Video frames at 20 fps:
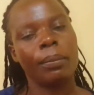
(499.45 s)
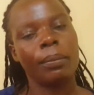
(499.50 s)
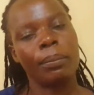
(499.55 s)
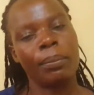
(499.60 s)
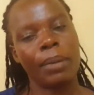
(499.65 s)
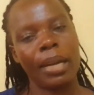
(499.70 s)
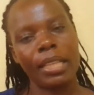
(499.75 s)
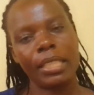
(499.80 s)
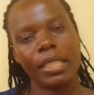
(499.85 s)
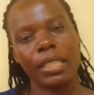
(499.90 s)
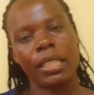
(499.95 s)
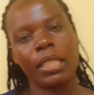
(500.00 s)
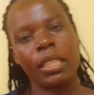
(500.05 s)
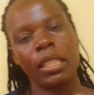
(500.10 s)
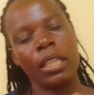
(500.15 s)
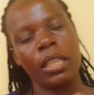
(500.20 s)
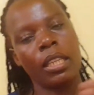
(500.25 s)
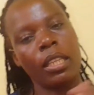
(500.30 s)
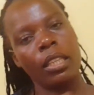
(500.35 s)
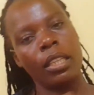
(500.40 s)
but
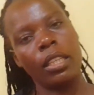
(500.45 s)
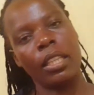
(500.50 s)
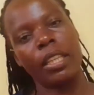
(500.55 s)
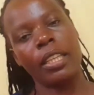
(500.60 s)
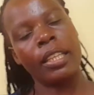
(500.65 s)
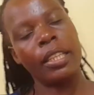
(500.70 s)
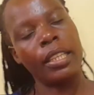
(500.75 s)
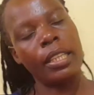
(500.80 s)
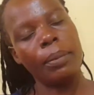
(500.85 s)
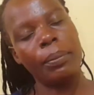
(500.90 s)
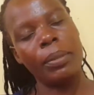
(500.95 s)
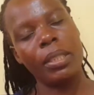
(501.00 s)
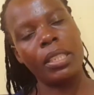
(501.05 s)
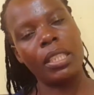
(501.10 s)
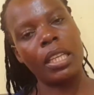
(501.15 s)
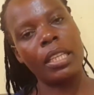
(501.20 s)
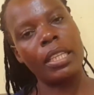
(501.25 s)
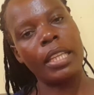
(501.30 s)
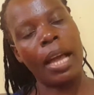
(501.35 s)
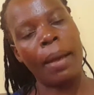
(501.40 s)
in
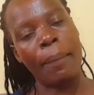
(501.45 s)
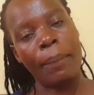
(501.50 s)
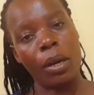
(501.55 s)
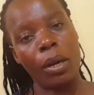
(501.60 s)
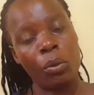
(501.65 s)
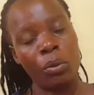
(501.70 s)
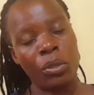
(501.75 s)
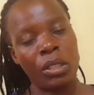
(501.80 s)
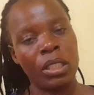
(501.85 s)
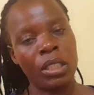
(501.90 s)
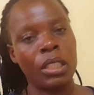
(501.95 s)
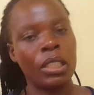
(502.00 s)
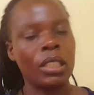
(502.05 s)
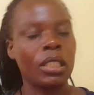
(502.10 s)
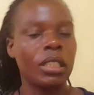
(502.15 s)
limited amounts.